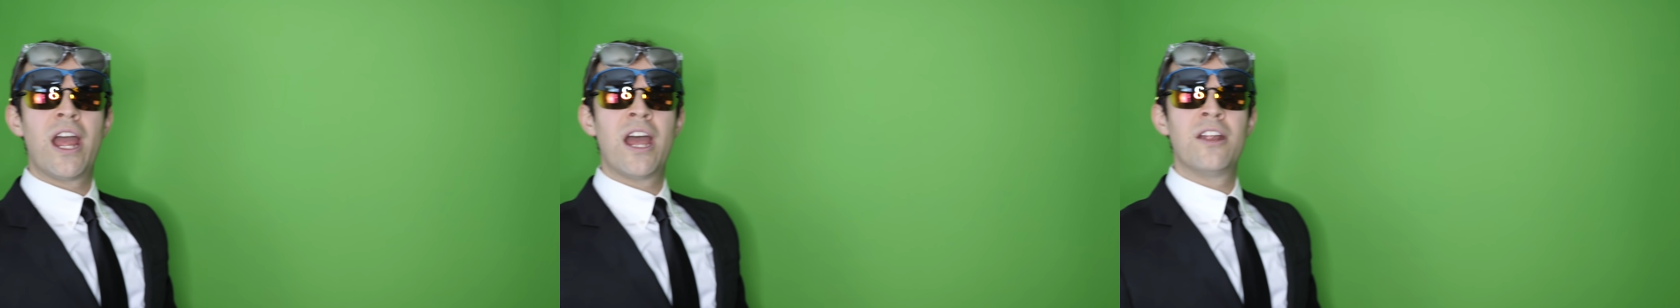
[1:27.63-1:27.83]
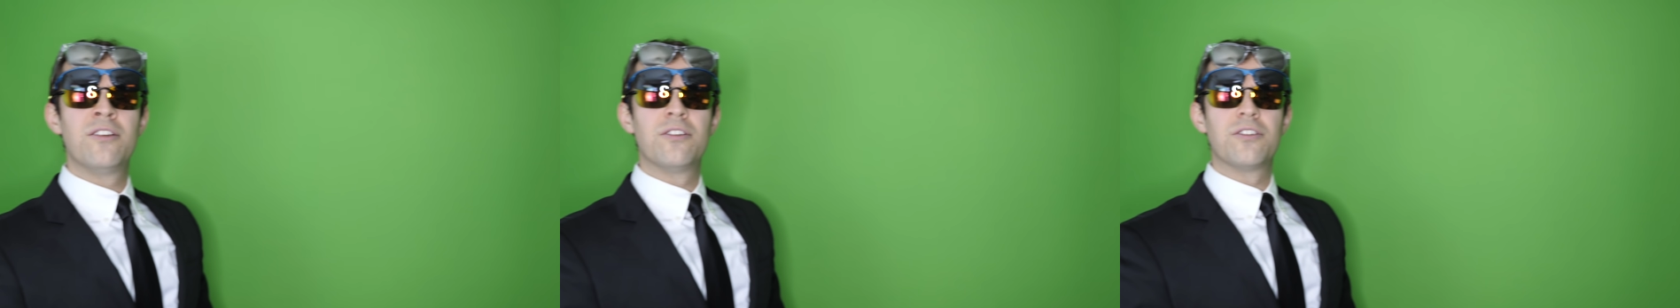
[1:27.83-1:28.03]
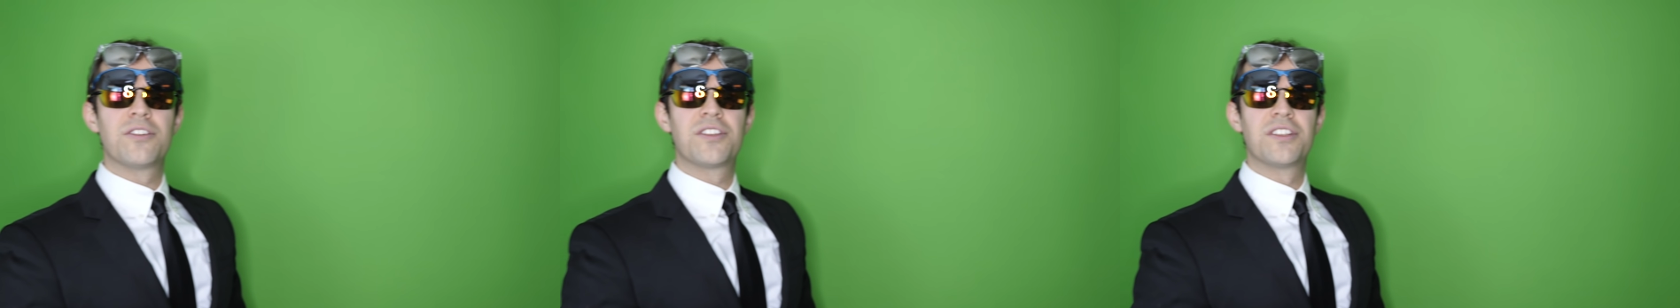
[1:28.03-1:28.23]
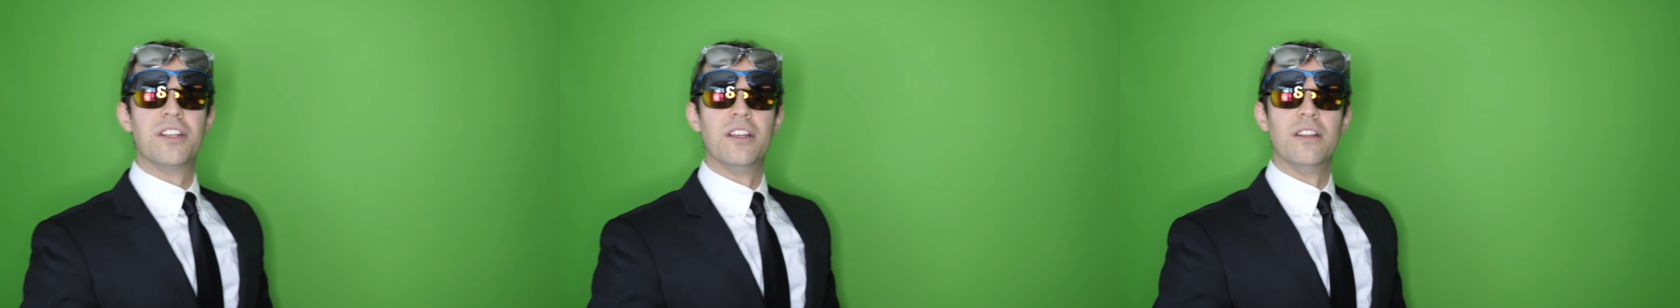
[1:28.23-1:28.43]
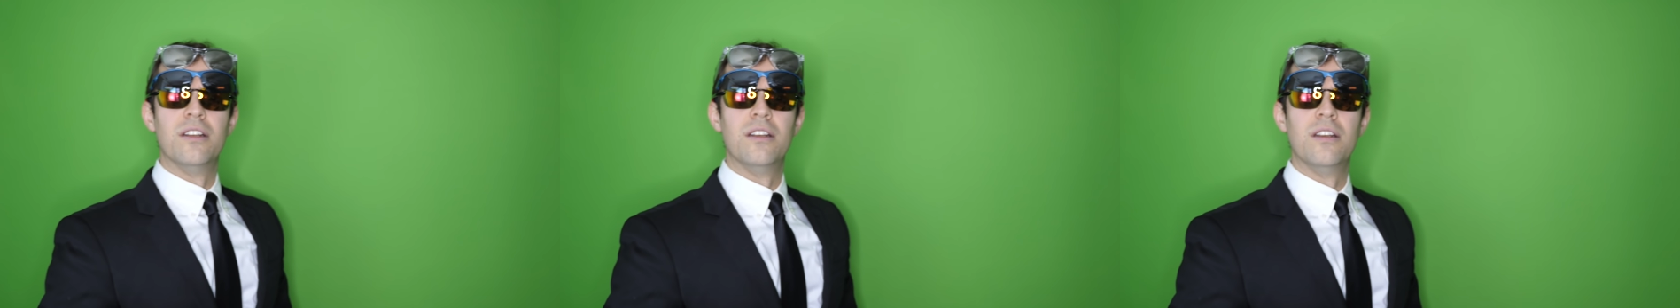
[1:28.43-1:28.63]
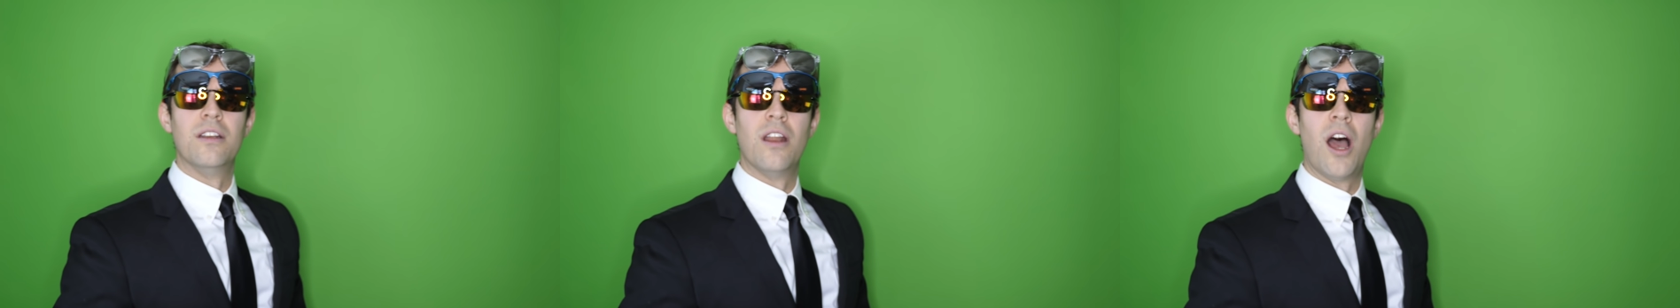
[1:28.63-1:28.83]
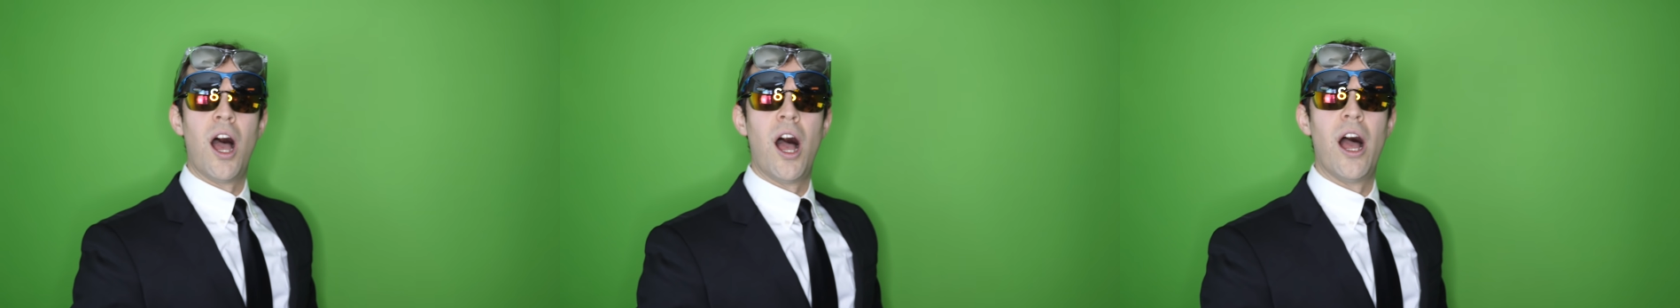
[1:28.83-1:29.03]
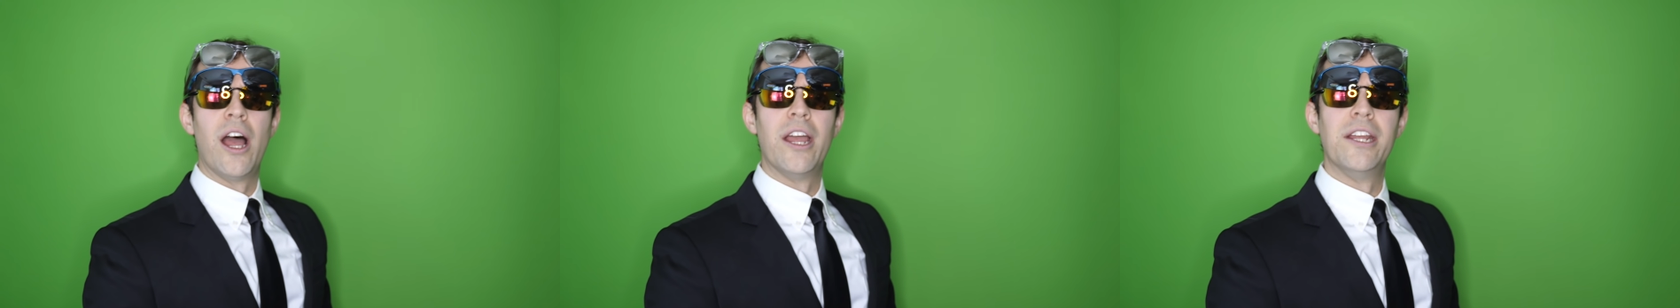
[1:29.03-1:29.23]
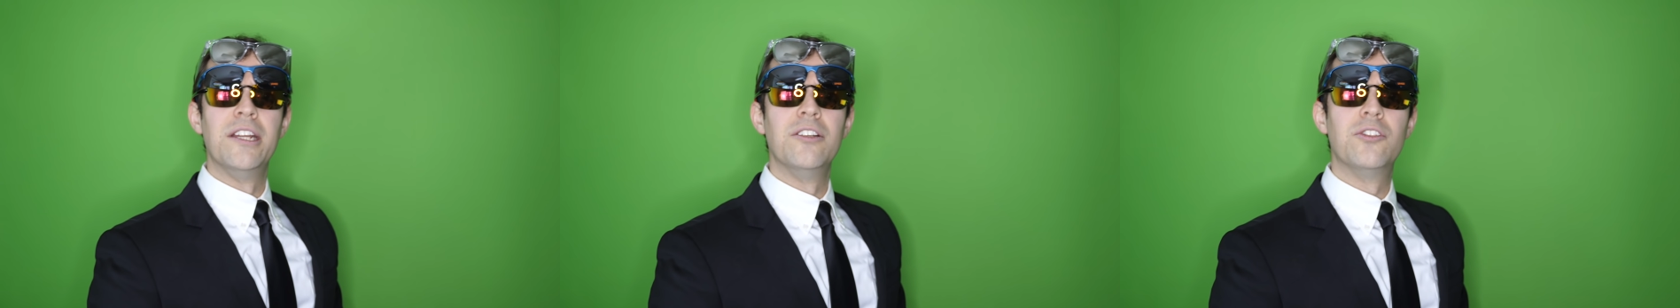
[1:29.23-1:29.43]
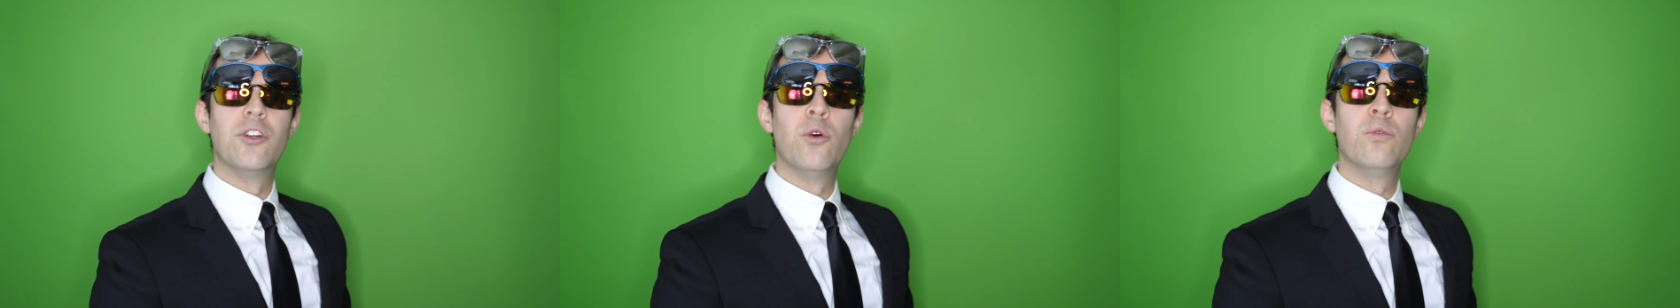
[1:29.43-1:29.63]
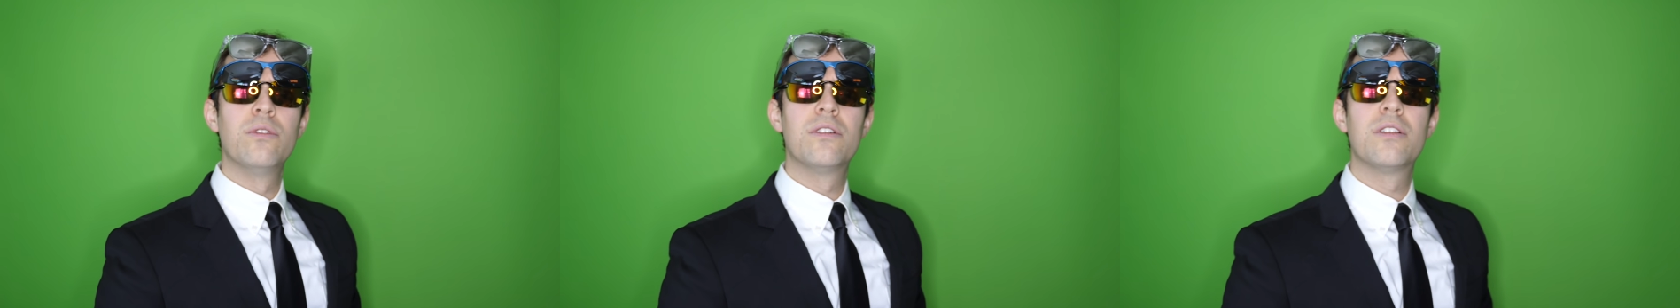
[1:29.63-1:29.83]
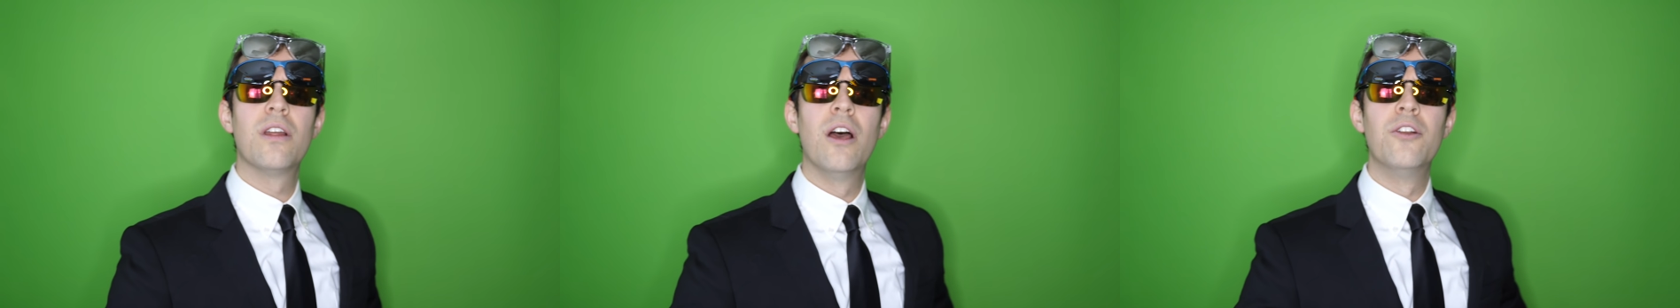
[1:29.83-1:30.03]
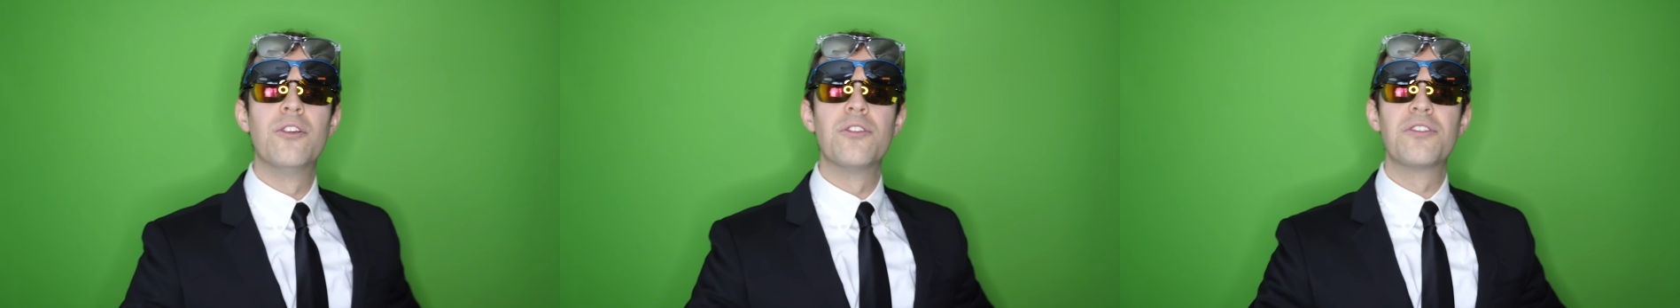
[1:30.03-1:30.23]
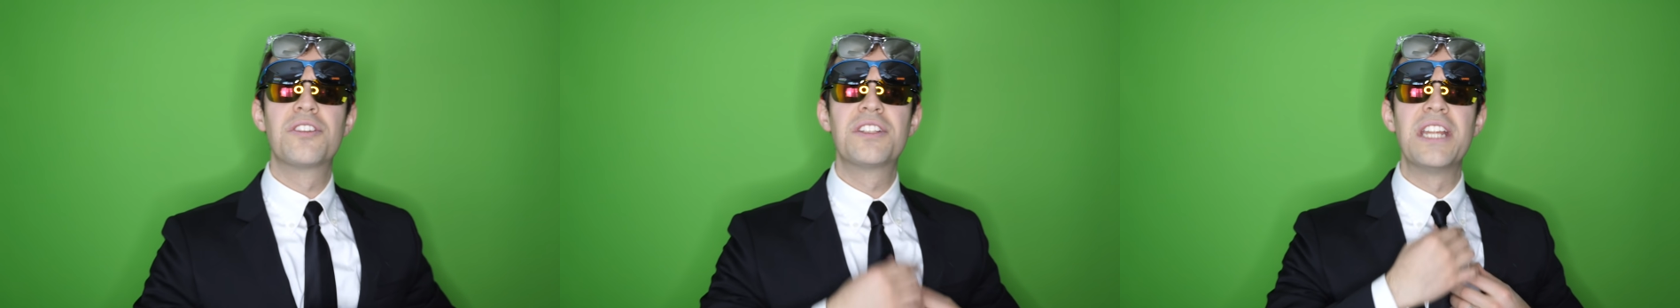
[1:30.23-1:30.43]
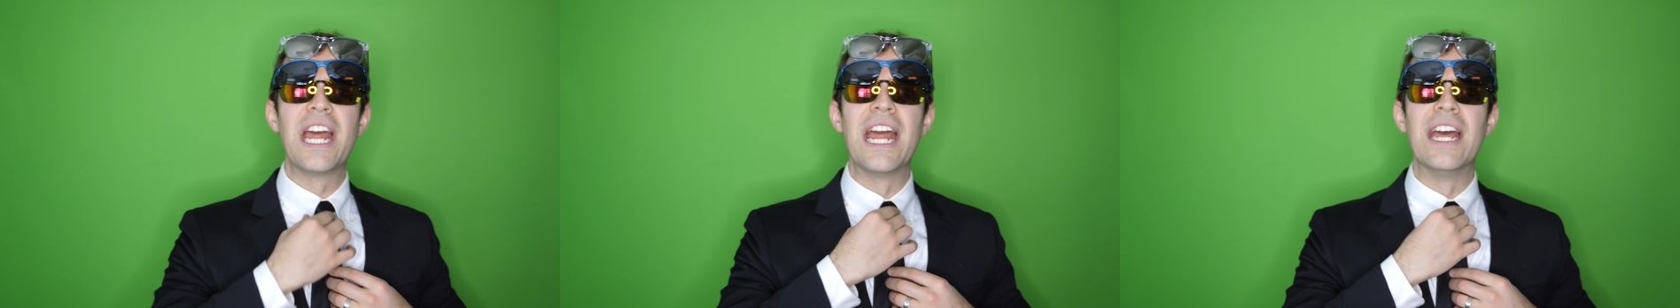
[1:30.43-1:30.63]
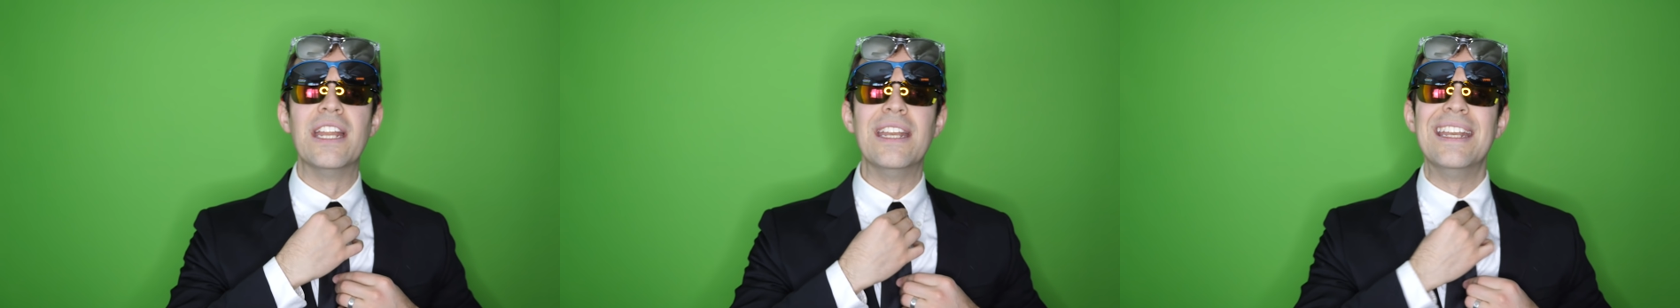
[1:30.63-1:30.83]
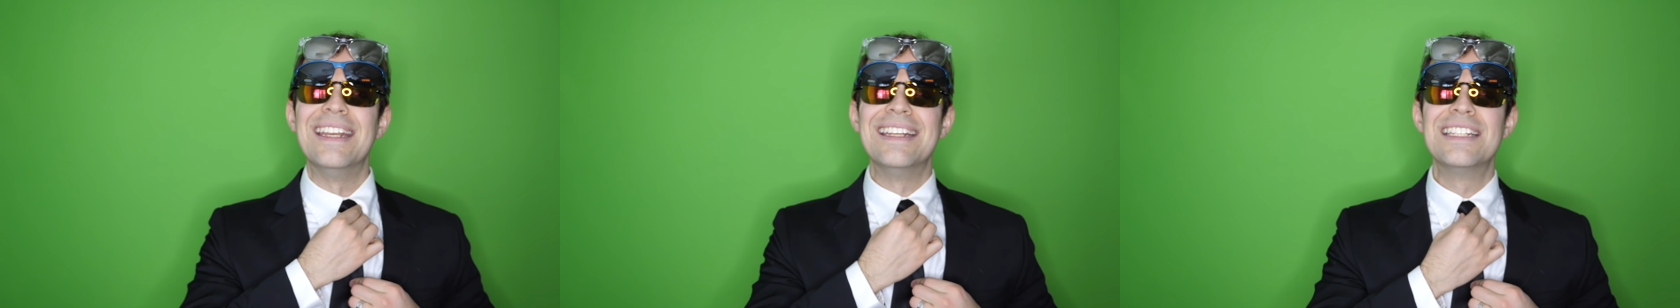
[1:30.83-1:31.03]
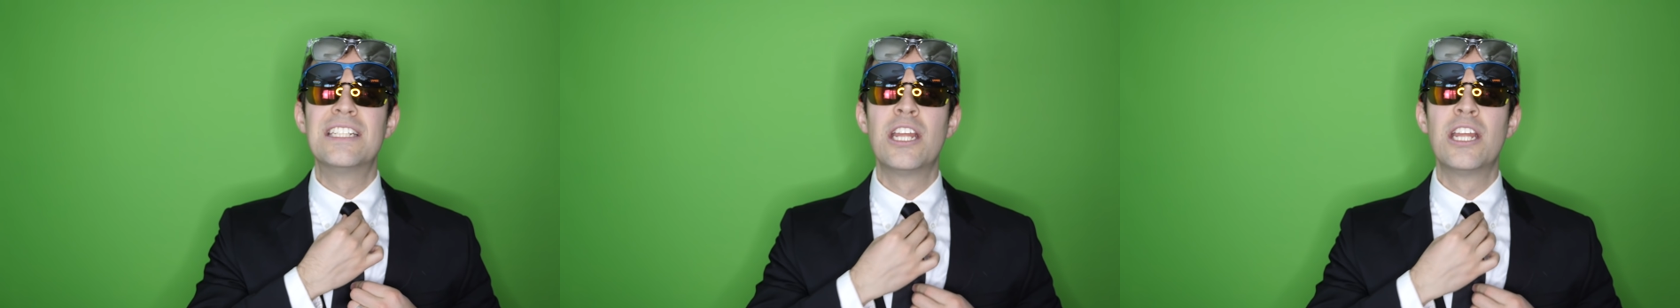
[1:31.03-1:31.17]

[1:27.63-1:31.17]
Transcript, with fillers: Anderson, I don't understand